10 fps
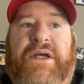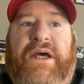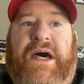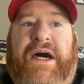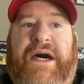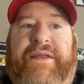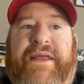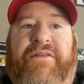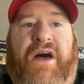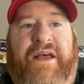
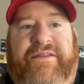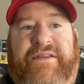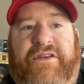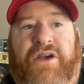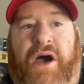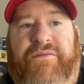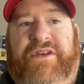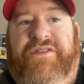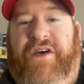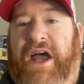They lost in the
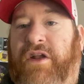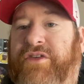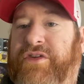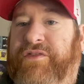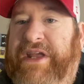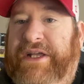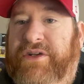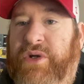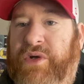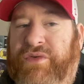conference final to
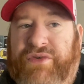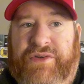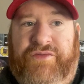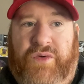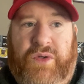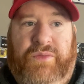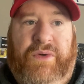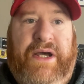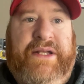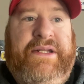Vancouver
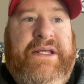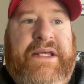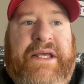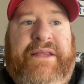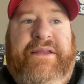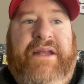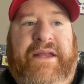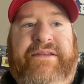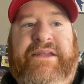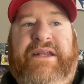4-1. The
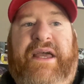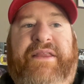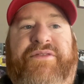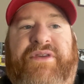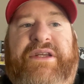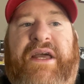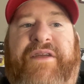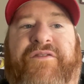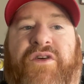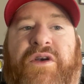
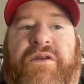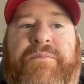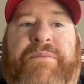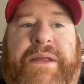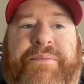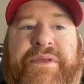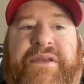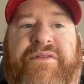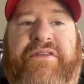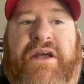1993-94 Maple
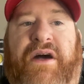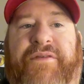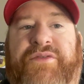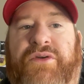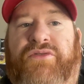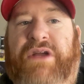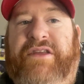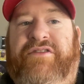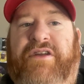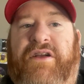Leafs got off to a
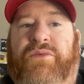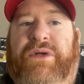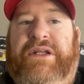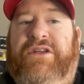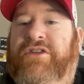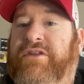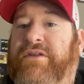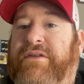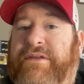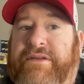great start, winning
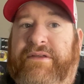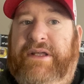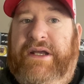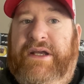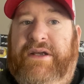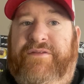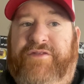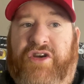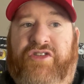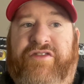their
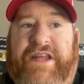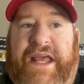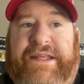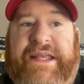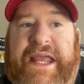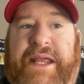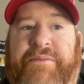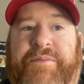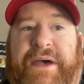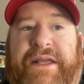first 10
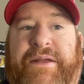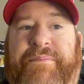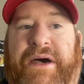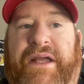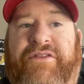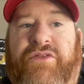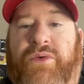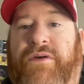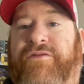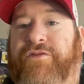games by a combined
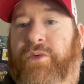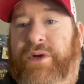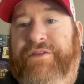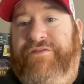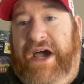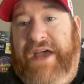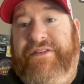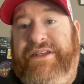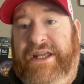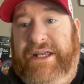score of
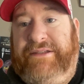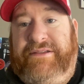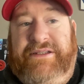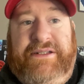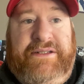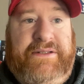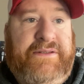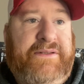45-19.